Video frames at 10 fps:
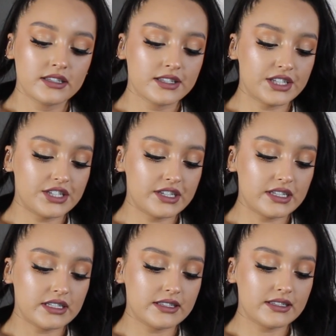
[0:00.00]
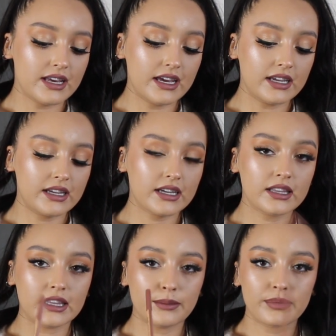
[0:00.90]
such as like
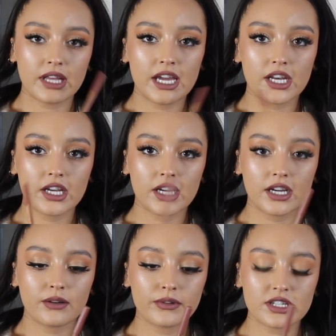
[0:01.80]
lip liner,